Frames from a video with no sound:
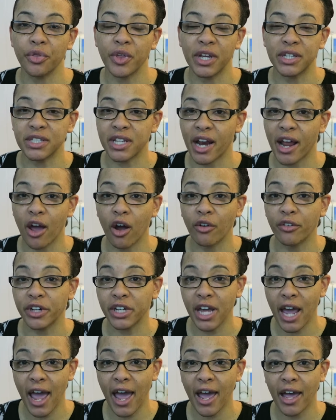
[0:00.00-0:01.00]
things that I
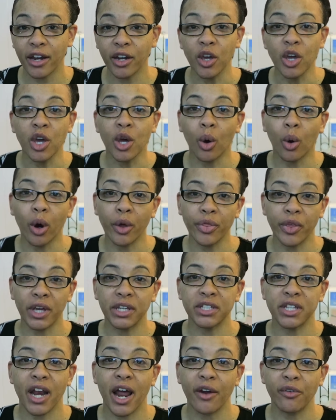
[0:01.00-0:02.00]
already had or
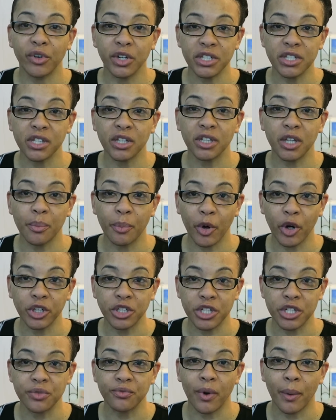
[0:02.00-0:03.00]
things that I recently
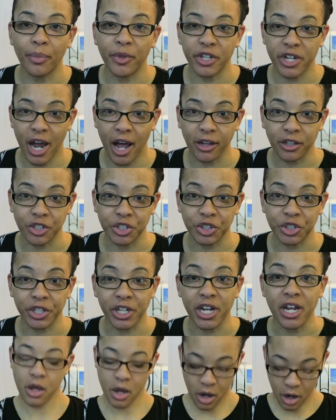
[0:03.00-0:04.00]
purchased from the Dollar
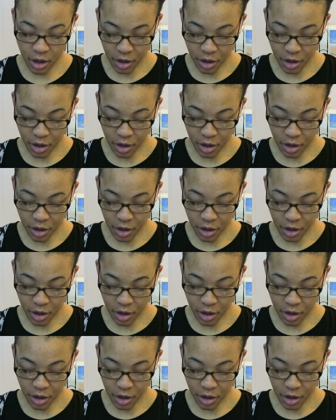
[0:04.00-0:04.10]
Tree.